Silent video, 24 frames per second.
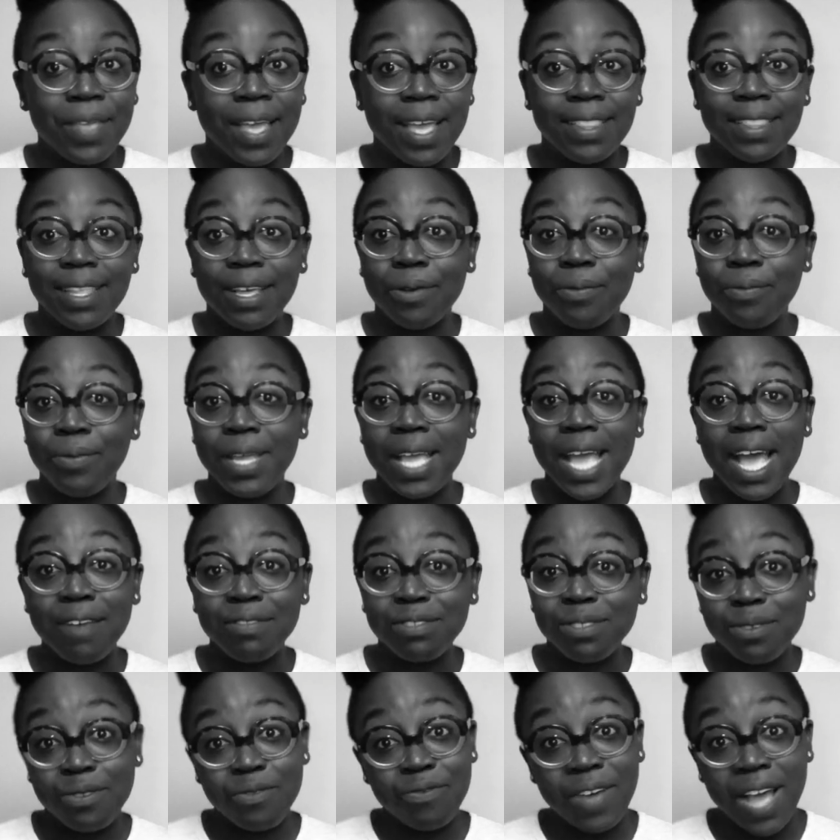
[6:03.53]
and that we have
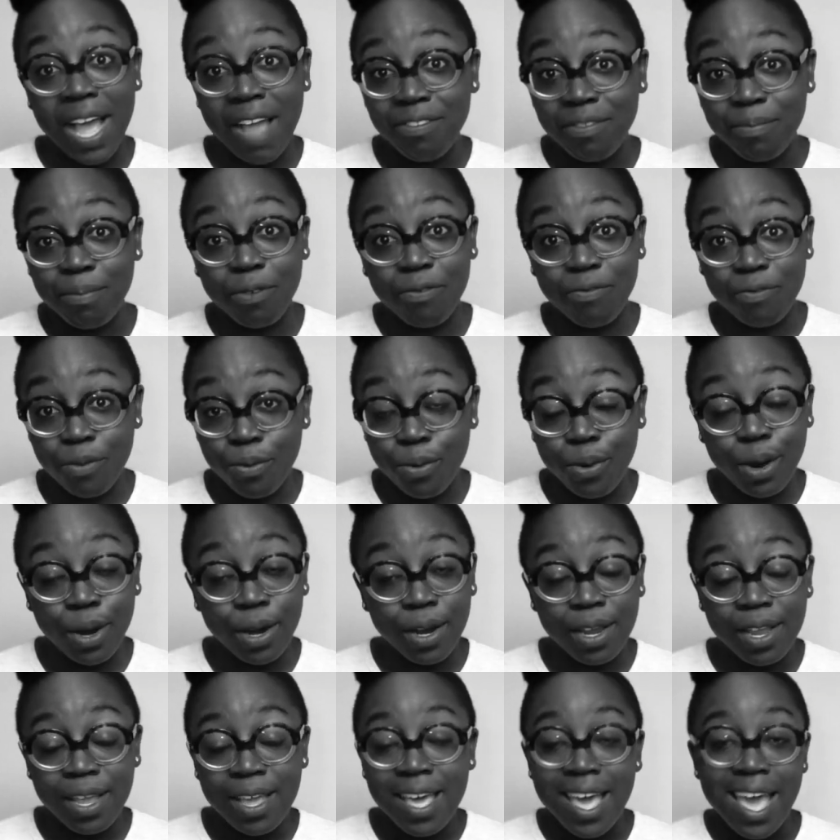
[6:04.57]
survived before
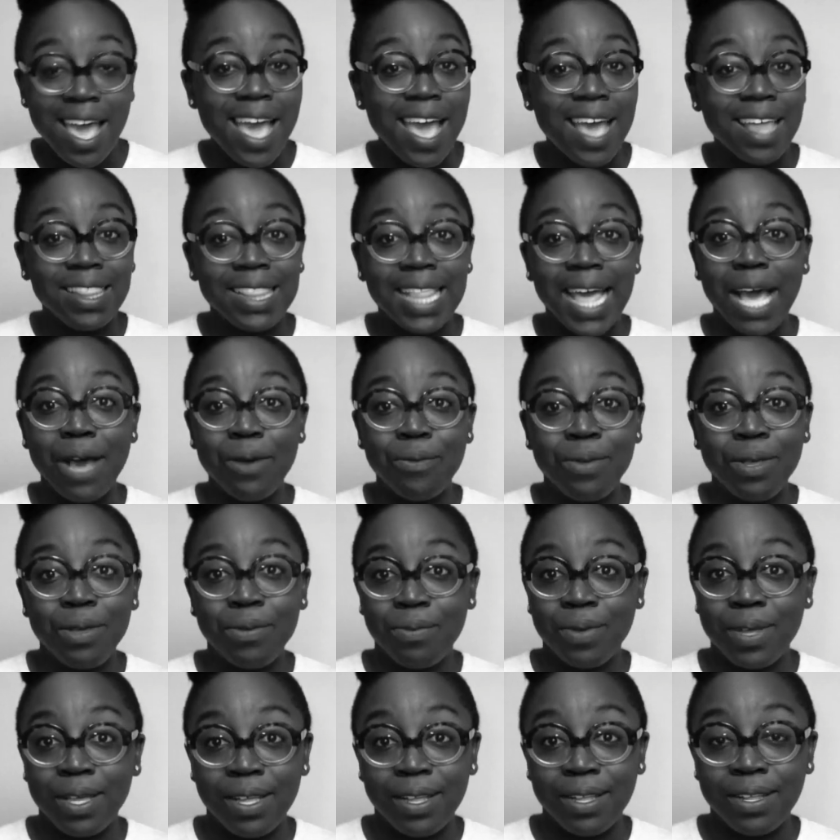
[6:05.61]
and that we
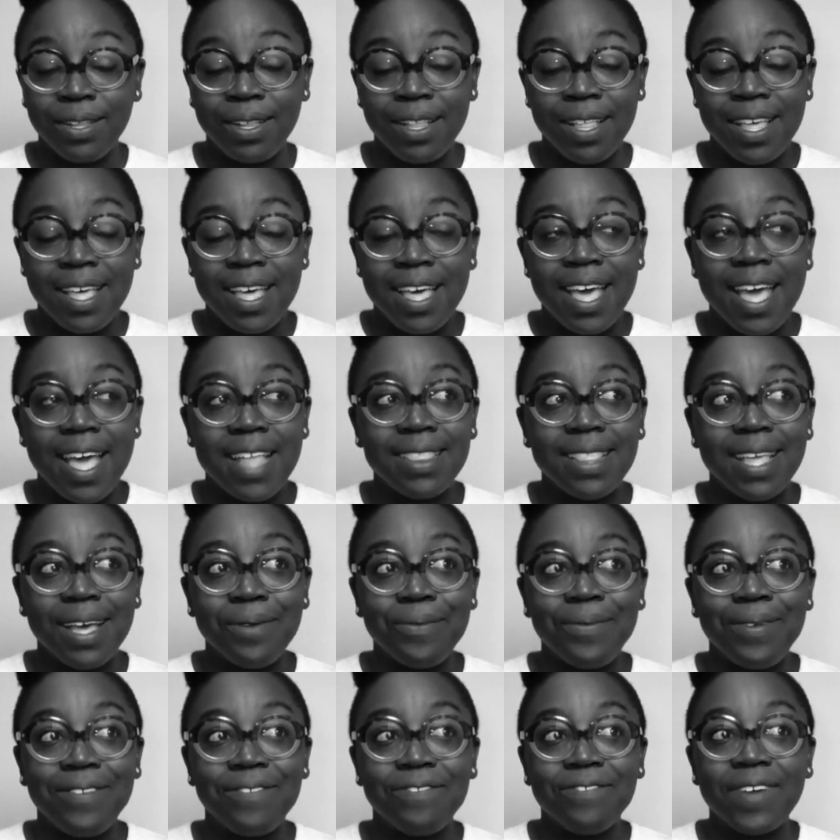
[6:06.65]
will, and
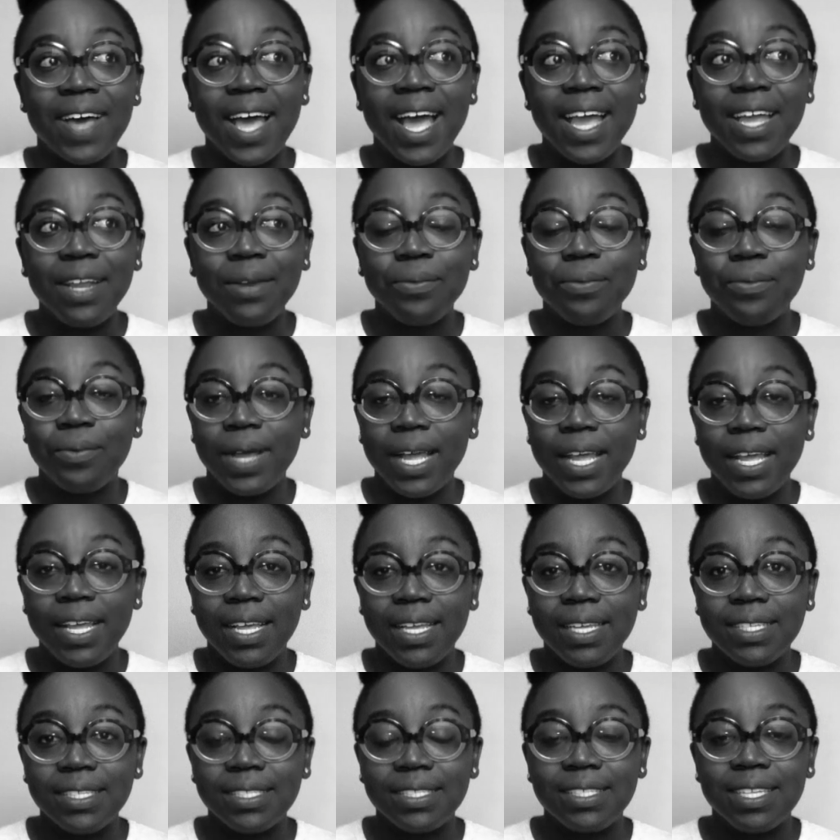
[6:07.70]
that we find
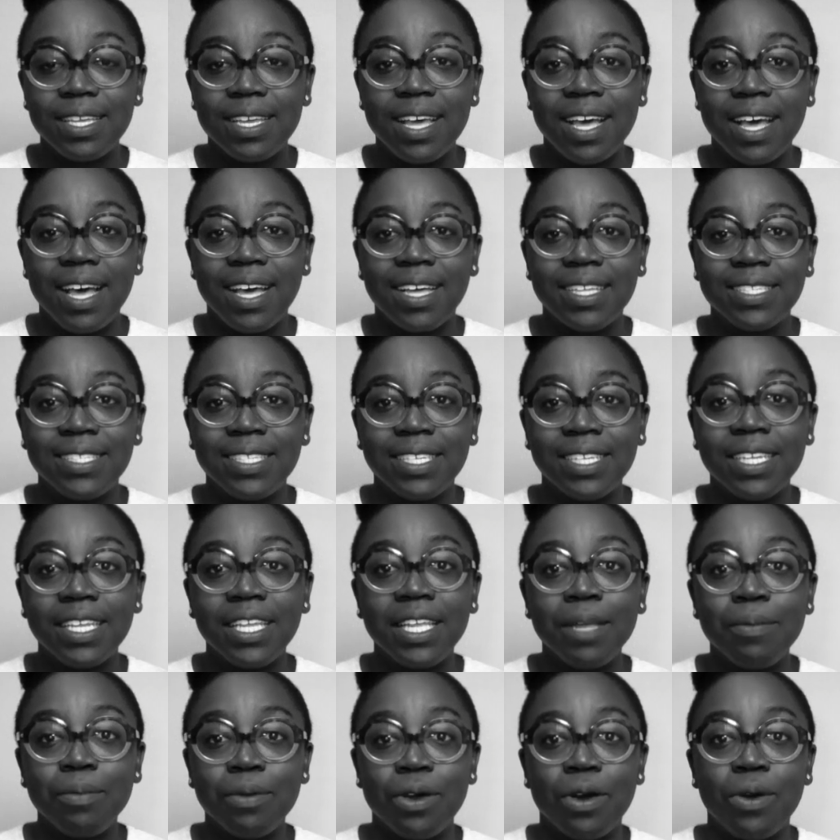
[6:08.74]
ways to
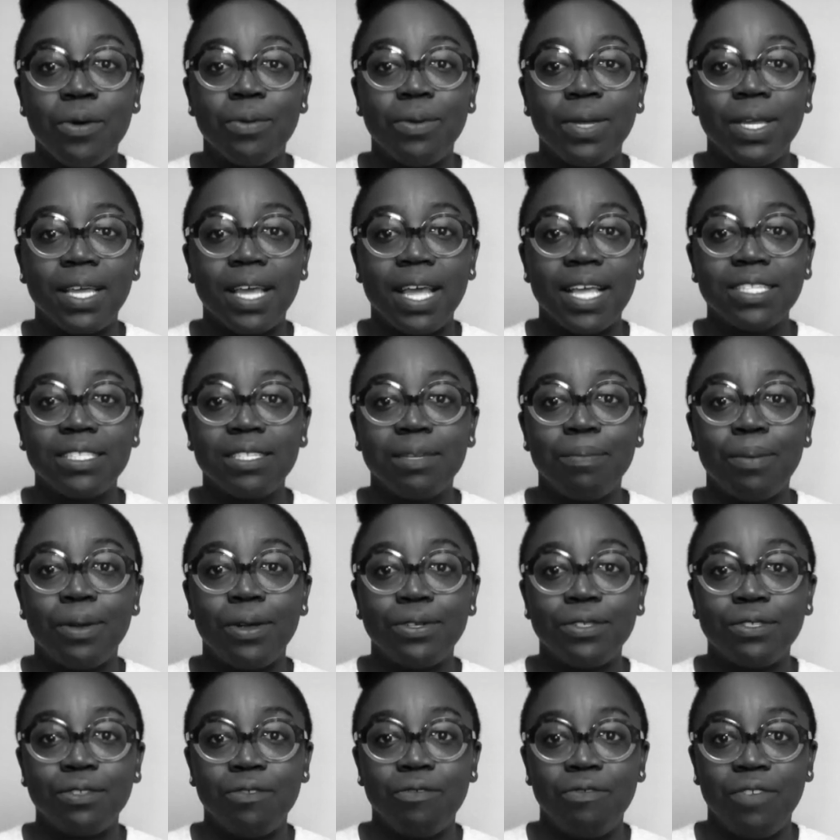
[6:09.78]
keep going and to
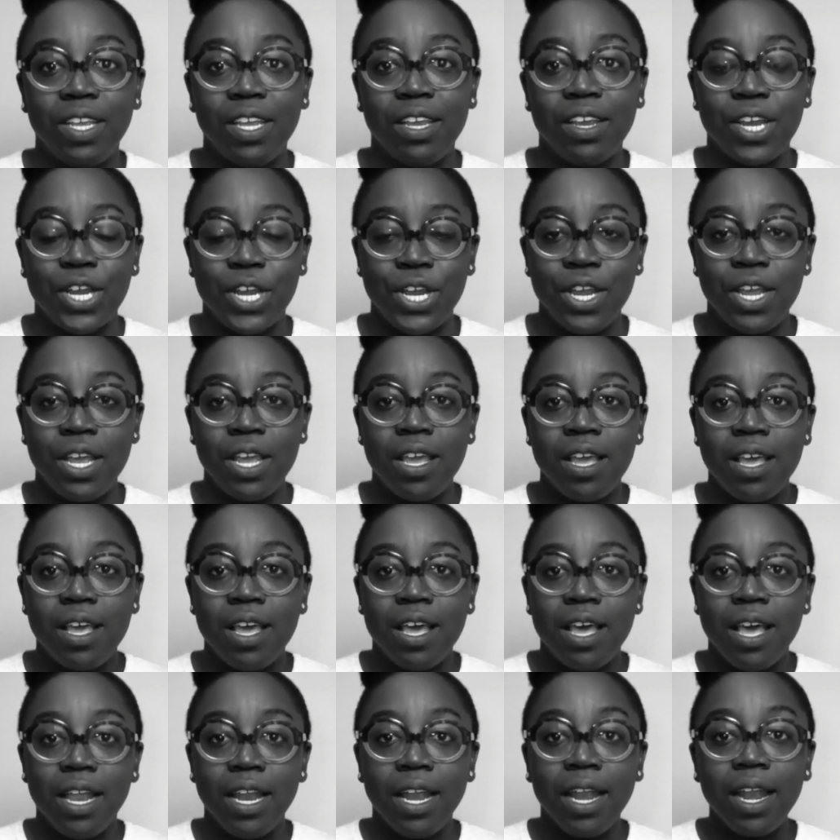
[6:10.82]
persevere.
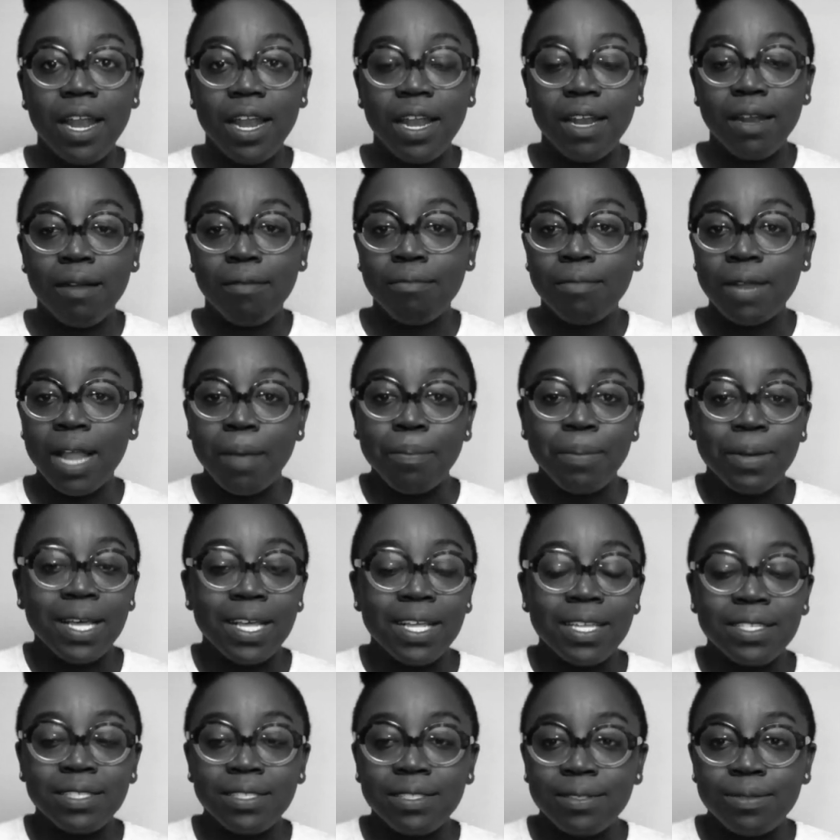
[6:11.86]
Not
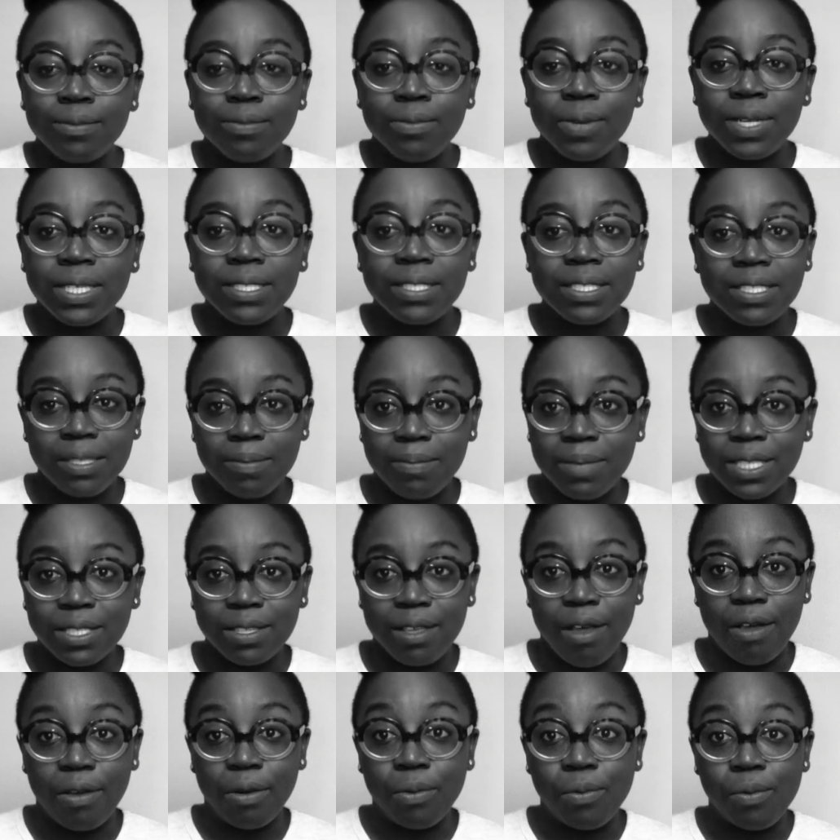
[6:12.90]
because racism has
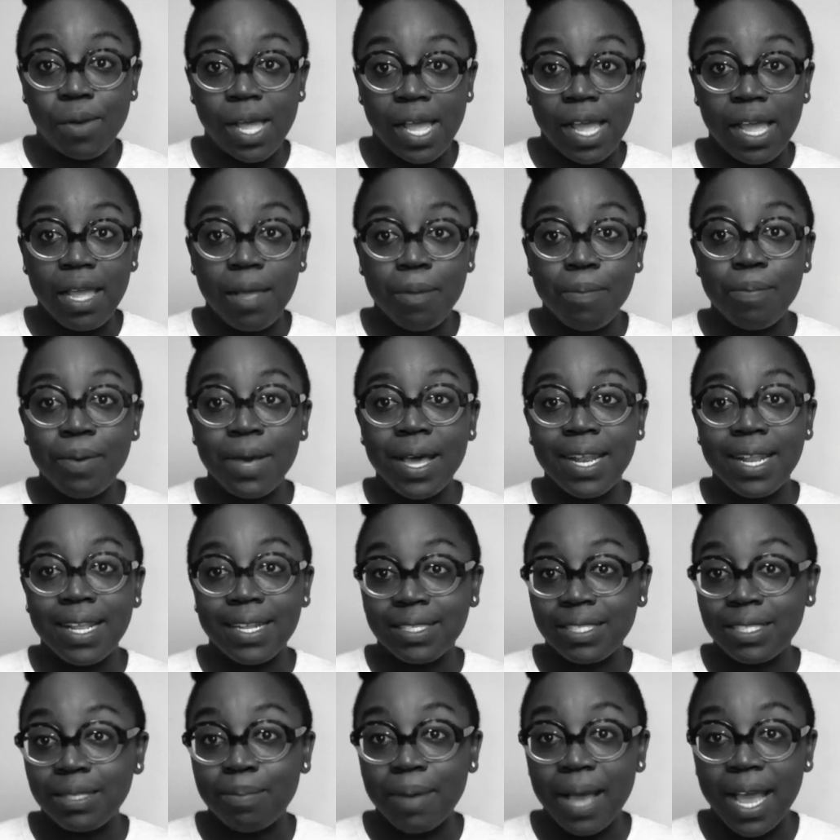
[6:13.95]
gone away, but
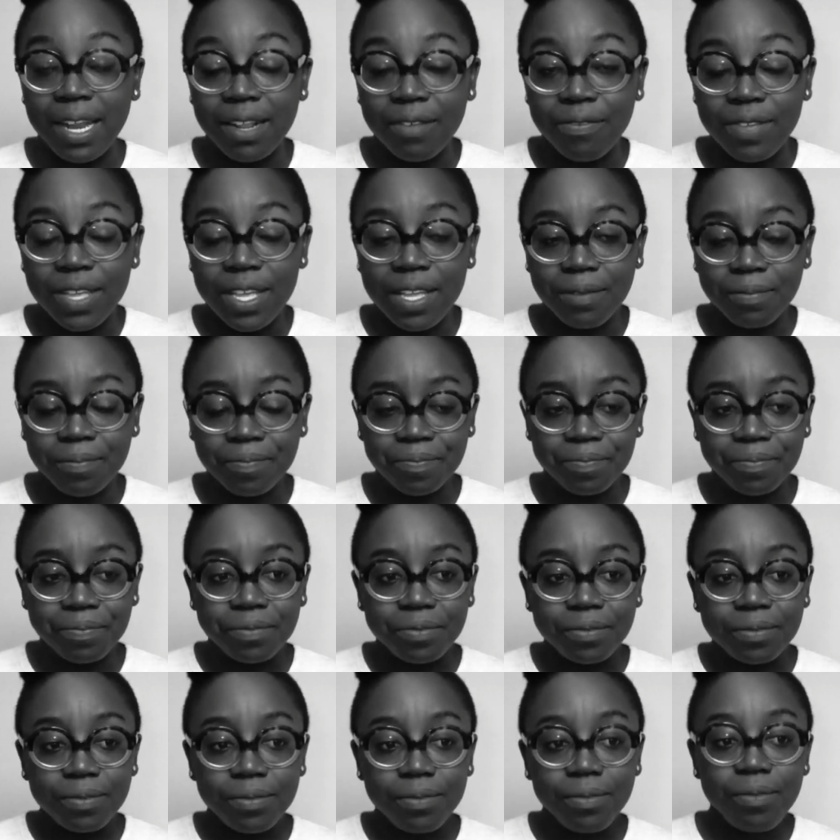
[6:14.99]
in spite of it.
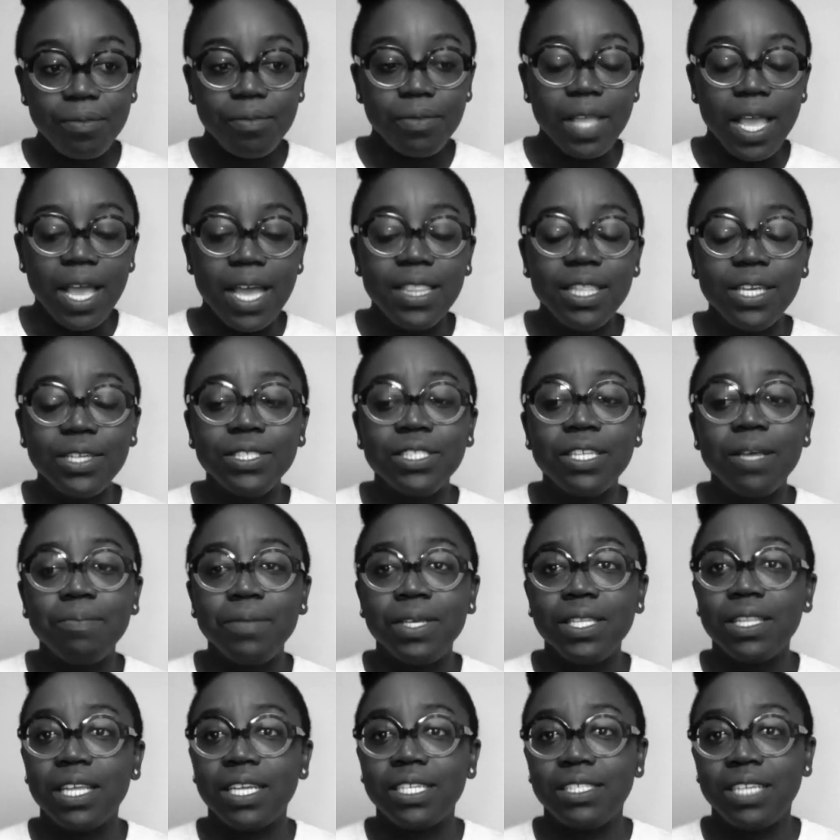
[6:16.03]
And there's
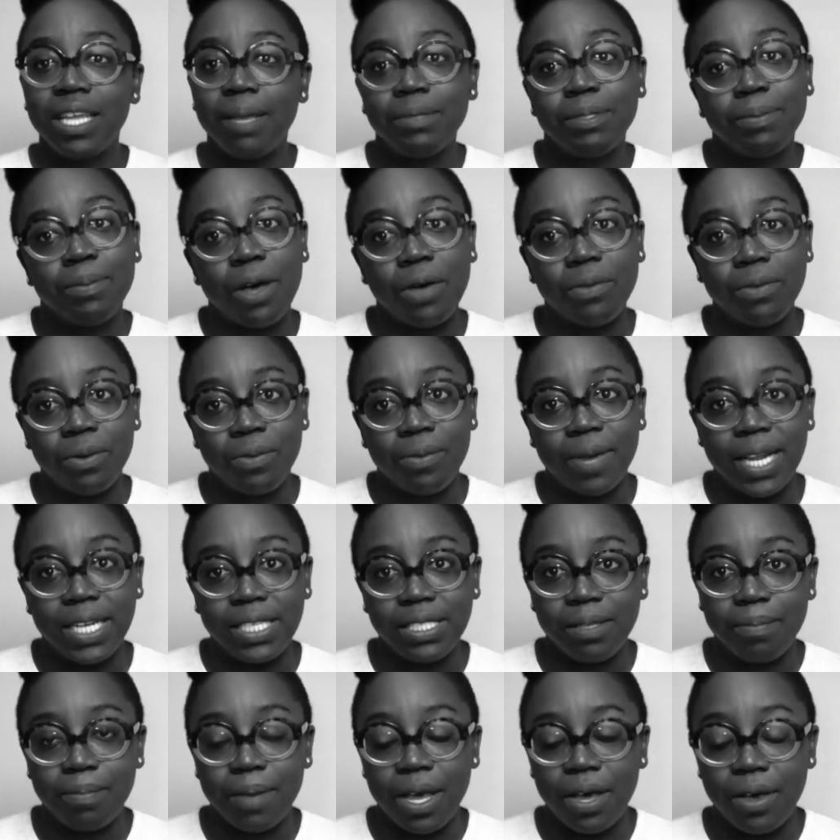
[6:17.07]
something that James Baldwin
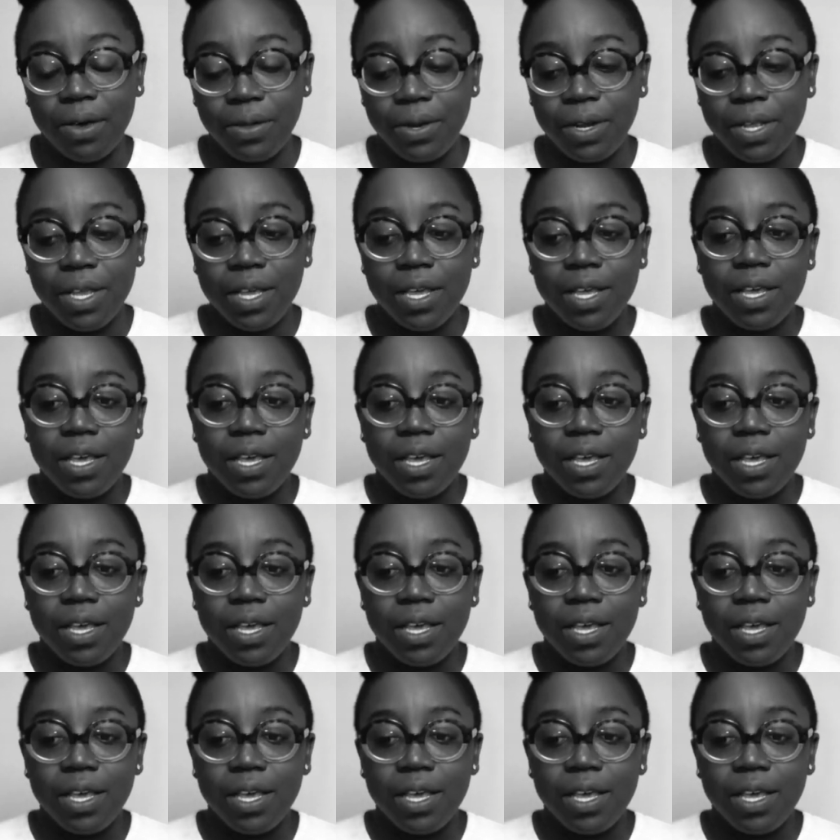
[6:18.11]
writes about,